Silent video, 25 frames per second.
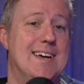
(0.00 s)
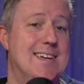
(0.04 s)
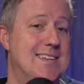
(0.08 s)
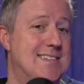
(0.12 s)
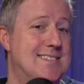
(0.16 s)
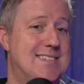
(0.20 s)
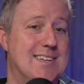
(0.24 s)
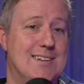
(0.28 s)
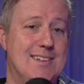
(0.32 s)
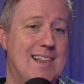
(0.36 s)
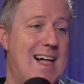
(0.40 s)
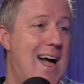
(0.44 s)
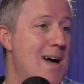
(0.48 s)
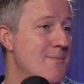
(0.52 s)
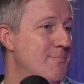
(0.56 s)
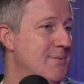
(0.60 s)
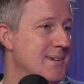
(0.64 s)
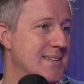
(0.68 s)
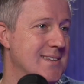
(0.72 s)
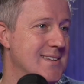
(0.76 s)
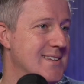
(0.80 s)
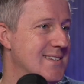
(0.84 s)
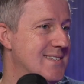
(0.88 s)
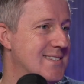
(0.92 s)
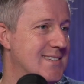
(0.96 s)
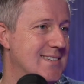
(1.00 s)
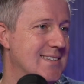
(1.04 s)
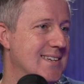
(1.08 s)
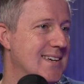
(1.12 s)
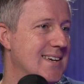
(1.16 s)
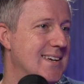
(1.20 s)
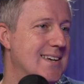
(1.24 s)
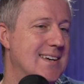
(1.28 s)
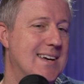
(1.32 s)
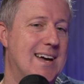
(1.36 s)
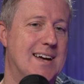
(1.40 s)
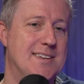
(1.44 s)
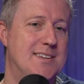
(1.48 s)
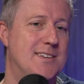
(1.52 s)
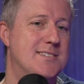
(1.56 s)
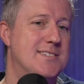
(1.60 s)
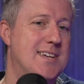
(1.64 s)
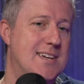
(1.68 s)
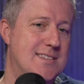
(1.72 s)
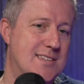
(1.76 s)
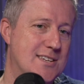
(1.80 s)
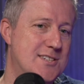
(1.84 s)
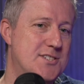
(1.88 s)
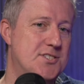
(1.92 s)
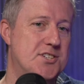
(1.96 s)
it still happens. And you see
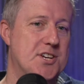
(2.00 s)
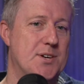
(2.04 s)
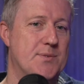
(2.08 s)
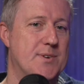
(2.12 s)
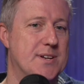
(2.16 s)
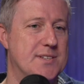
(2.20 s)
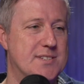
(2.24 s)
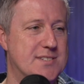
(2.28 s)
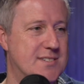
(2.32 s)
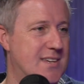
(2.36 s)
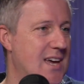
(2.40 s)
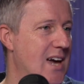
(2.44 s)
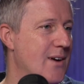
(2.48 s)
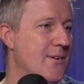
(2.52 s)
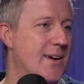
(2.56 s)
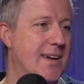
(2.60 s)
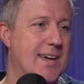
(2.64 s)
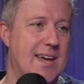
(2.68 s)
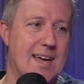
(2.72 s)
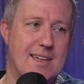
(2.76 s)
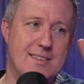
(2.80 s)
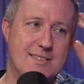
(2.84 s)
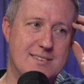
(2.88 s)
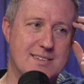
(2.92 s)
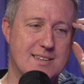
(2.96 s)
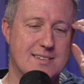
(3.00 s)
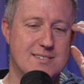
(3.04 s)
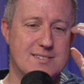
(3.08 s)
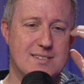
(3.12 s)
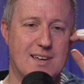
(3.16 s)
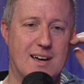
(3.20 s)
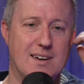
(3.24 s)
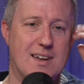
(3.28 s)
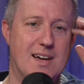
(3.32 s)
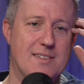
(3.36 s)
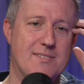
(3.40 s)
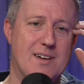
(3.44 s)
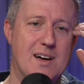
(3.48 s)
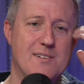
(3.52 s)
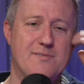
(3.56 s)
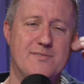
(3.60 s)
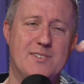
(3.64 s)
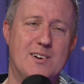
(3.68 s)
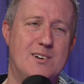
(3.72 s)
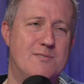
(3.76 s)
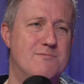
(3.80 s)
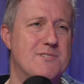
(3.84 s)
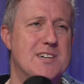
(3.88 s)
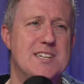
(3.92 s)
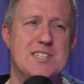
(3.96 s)
the stewards going into, and I
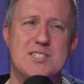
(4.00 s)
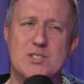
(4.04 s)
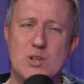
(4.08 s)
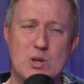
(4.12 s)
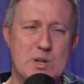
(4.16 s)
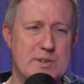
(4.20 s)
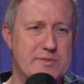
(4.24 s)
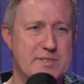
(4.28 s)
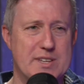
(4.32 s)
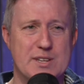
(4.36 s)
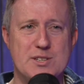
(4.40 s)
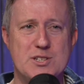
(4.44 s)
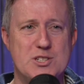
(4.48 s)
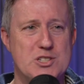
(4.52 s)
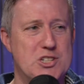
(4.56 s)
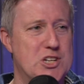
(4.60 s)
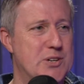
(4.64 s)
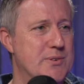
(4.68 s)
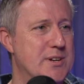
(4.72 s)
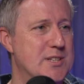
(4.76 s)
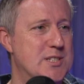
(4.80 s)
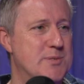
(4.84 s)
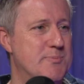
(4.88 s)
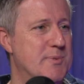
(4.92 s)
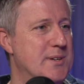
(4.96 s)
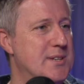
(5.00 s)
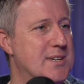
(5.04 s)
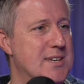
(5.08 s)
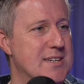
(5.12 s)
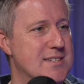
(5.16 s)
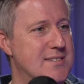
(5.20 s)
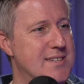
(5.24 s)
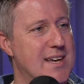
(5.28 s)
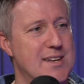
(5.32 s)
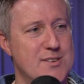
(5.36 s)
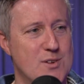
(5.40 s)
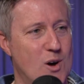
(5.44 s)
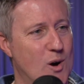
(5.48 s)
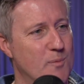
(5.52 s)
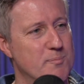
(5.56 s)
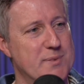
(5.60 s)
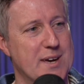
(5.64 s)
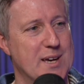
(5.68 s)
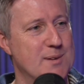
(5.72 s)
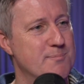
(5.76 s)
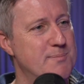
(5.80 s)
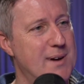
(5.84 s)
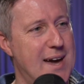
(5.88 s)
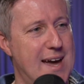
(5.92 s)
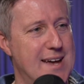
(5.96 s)
feel really sorry for those stewards, because they're not
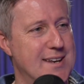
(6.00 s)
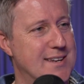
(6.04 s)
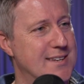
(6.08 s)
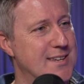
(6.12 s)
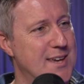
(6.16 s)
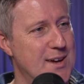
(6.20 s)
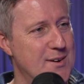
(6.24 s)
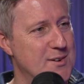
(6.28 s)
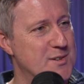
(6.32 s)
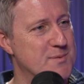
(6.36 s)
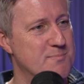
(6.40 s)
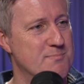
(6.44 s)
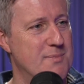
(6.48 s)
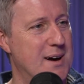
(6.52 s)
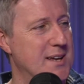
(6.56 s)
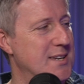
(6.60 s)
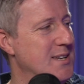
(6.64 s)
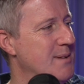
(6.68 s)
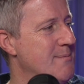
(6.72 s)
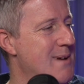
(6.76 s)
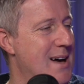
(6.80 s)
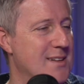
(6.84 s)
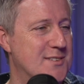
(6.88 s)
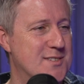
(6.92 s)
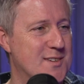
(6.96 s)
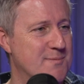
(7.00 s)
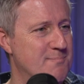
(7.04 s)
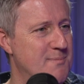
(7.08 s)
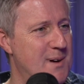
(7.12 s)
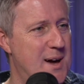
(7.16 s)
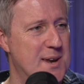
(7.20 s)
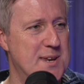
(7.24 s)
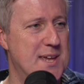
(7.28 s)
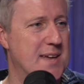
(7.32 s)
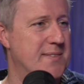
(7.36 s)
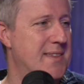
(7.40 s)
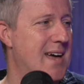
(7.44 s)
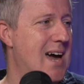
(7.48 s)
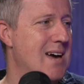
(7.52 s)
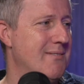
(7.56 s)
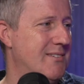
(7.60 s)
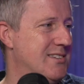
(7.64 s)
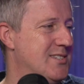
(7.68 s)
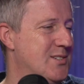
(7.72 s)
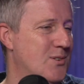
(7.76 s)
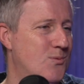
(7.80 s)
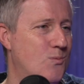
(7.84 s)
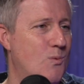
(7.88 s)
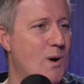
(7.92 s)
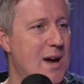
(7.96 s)
being paid huge amounts of money, and they're having
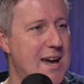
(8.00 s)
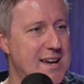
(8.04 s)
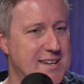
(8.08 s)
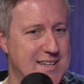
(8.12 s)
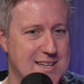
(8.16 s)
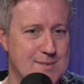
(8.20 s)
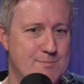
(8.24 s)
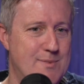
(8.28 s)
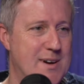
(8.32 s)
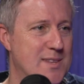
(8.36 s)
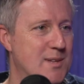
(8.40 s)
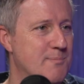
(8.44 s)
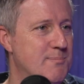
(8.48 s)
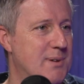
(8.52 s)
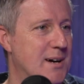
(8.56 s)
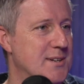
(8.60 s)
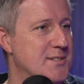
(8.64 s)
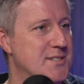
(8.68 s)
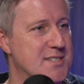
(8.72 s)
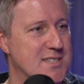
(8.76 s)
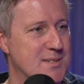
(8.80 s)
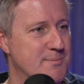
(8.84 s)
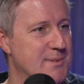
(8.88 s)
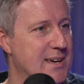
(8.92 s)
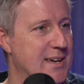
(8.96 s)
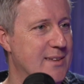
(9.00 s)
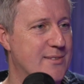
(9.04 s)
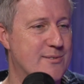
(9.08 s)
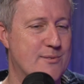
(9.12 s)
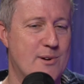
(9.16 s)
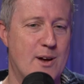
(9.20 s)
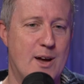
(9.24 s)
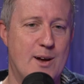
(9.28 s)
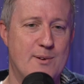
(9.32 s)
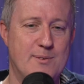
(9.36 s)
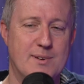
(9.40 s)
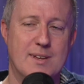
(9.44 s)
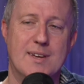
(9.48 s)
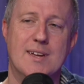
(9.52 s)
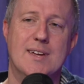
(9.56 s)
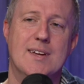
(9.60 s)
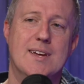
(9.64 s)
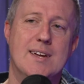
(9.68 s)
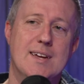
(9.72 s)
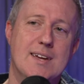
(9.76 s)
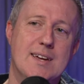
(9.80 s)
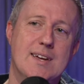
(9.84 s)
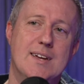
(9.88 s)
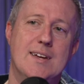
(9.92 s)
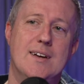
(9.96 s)
to wade in where the punches are being thrown.
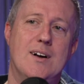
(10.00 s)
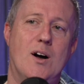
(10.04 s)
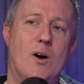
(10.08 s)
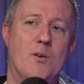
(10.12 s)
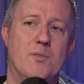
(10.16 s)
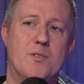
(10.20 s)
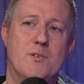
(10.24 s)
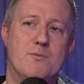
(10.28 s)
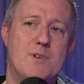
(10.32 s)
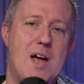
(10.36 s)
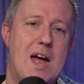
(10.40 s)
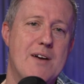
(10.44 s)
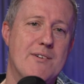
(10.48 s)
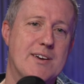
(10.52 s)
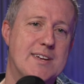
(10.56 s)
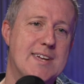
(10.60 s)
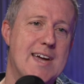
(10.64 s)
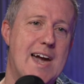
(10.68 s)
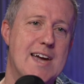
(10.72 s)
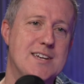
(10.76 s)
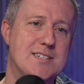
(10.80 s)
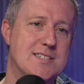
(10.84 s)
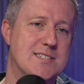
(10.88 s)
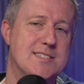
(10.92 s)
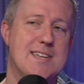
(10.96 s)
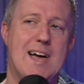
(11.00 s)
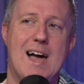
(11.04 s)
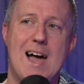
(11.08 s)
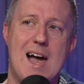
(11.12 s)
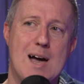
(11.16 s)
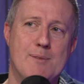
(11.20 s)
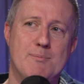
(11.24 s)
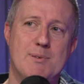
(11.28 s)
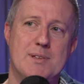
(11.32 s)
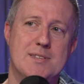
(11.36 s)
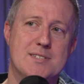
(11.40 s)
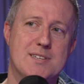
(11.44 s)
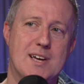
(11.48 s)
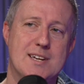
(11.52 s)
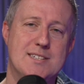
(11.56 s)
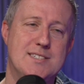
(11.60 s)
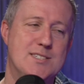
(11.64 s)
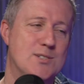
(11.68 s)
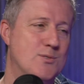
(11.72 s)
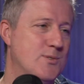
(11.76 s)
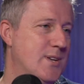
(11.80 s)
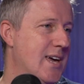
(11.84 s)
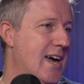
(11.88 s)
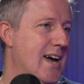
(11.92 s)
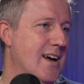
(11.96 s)
On the rare occasions that happens, I
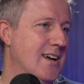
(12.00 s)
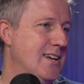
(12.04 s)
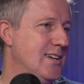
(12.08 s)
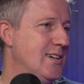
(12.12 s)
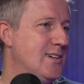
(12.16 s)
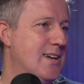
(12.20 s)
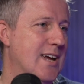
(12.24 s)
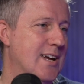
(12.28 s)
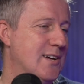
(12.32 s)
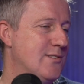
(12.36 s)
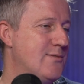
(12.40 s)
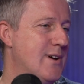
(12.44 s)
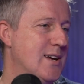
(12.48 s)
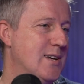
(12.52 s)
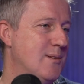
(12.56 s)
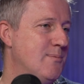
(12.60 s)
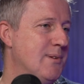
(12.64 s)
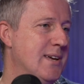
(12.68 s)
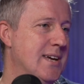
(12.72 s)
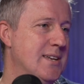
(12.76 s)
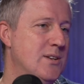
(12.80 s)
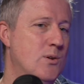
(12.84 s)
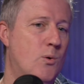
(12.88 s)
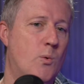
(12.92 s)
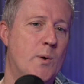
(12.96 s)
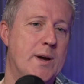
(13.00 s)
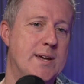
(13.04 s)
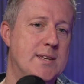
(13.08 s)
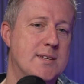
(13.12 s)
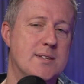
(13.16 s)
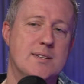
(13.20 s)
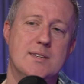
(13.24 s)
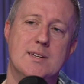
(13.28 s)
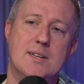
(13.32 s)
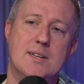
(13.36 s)
still get incredibly annoyed.